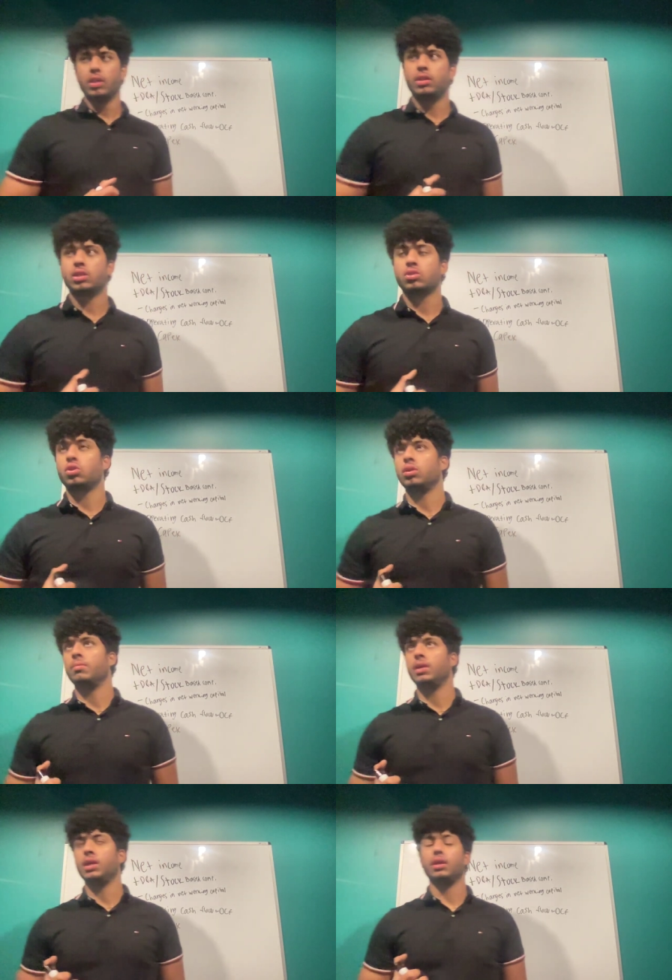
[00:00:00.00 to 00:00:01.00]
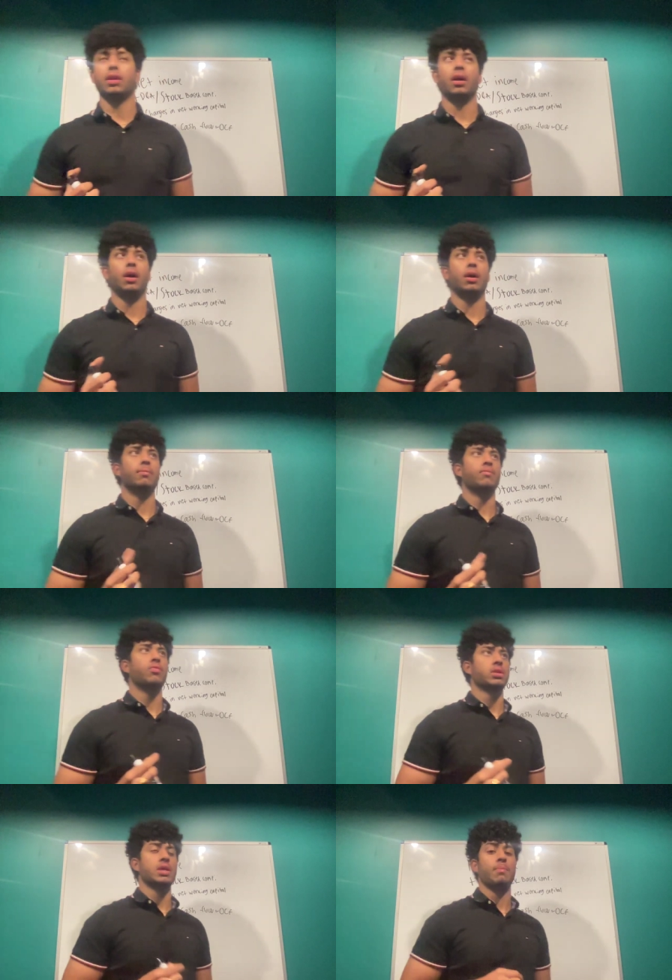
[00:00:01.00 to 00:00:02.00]
This could mean,
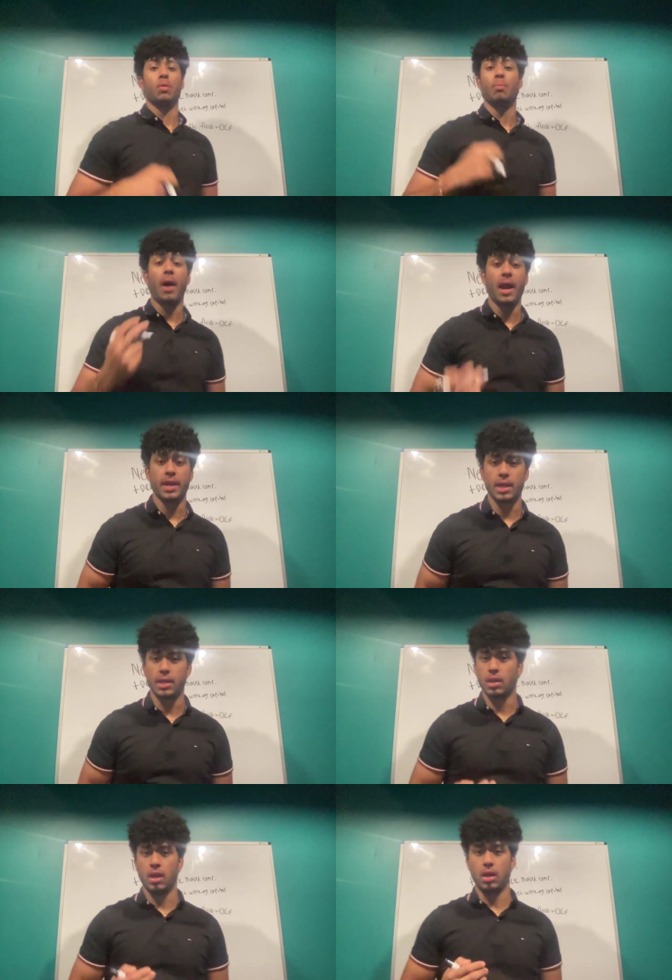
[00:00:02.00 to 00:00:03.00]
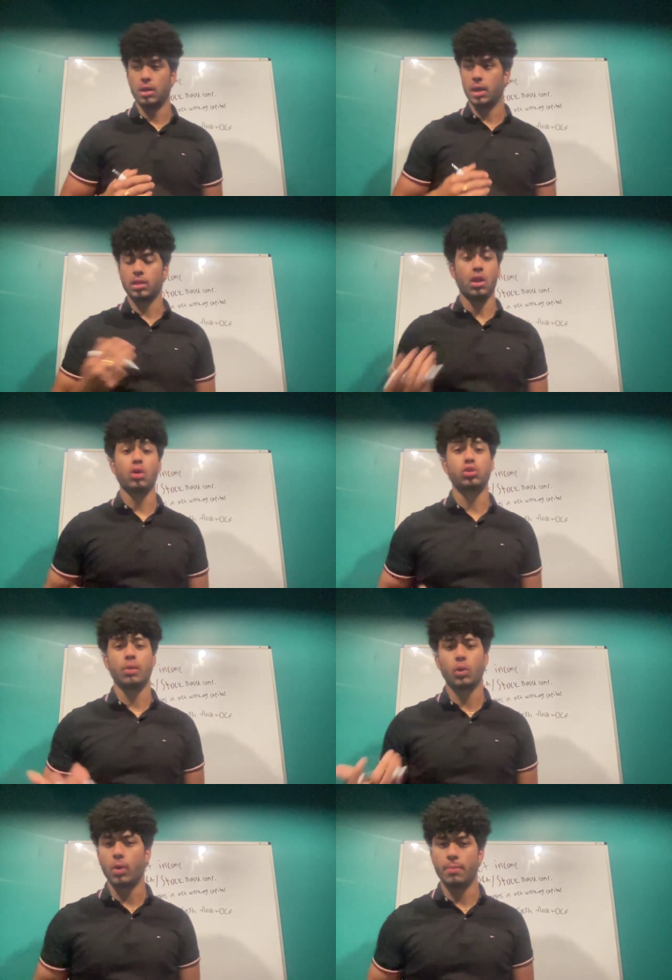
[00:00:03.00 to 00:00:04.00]
for example, buying long-term
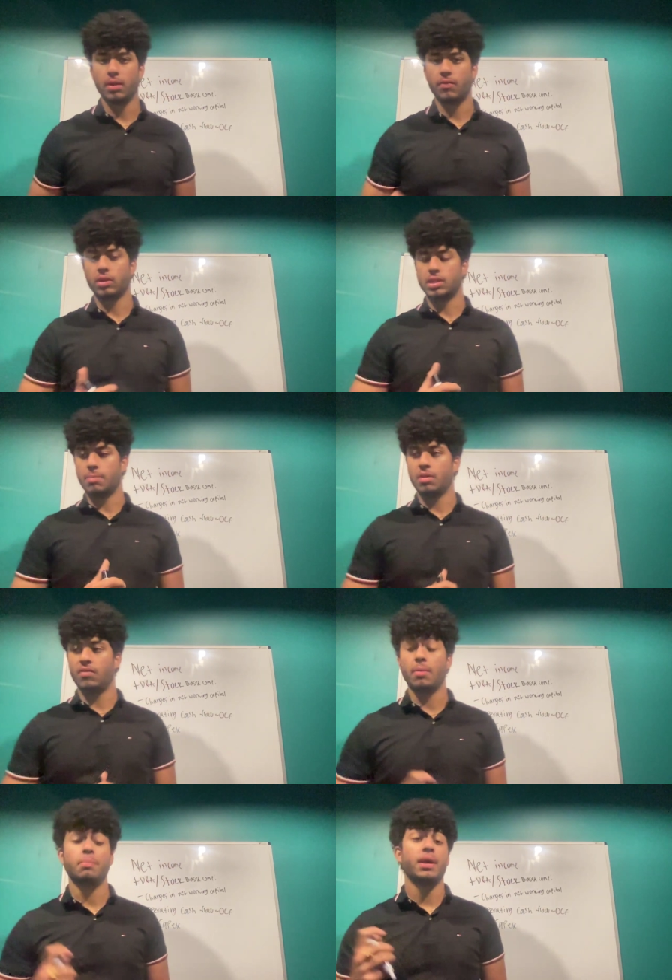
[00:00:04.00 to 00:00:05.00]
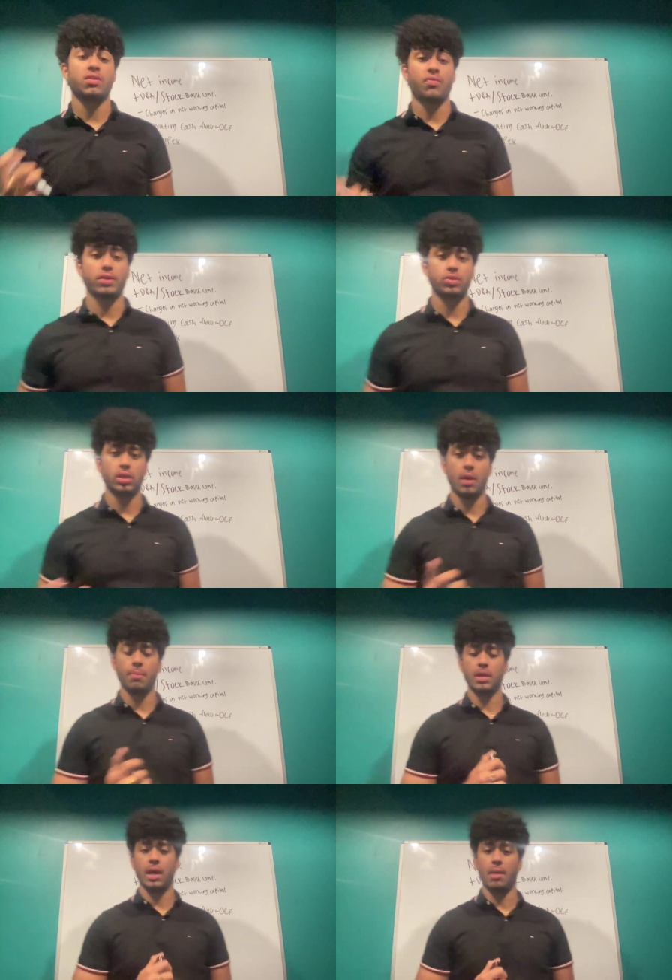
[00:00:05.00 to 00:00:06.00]
equipment. For example, if I'm a manufacturing
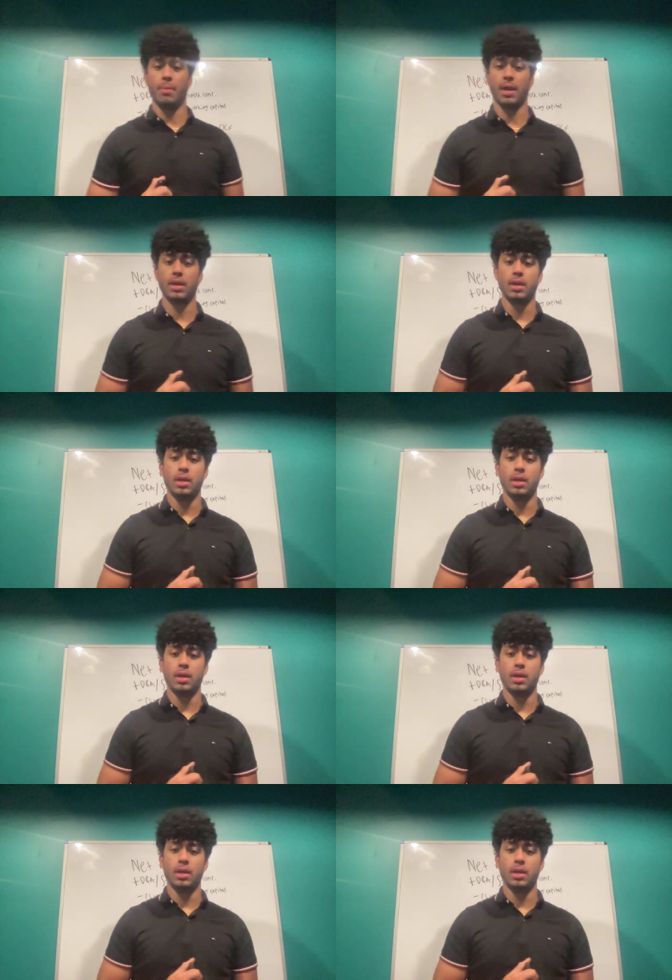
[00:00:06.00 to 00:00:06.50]
company, I might